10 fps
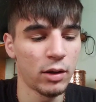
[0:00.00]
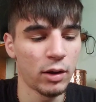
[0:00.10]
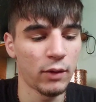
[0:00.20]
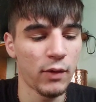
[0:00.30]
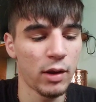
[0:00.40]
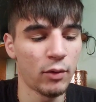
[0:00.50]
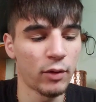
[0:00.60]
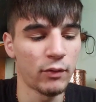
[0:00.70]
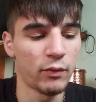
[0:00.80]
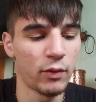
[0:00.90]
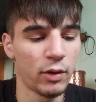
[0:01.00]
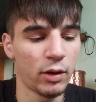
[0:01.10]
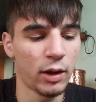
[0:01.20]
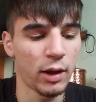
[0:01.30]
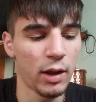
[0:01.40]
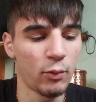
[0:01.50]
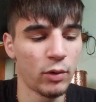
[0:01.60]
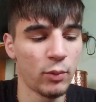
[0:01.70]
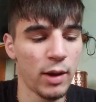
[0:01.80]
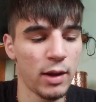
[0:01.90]
like if he goes in, like would
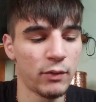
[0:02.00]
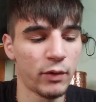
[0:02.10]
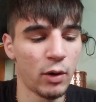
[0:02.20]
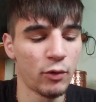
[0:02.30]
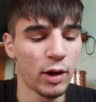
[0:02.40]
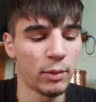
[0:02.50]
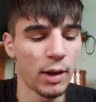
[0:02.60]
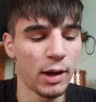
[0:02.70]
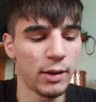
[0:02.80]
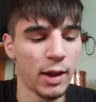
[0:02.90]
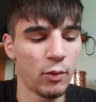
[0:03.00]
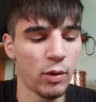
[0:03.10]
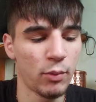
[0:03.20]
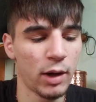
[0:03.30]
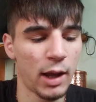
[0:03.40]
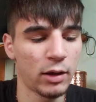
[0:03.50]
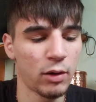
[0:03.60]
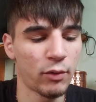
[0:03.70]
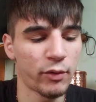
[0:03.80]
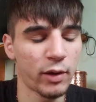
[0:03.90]
have went Inferno Drag behind that, we would have had to
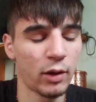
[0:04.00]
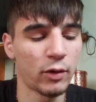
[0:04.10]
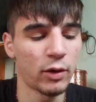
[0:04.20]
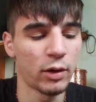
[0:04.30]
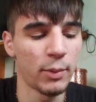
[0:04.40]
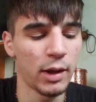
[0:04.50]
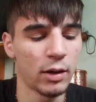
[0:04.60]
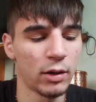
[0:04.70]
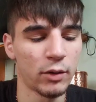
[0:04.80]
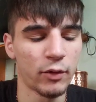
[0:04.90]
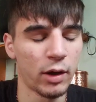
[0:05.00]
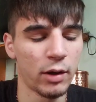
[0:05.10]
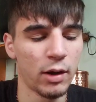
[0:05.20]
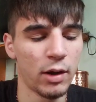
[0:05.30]
go Skeleton Army, or sorry,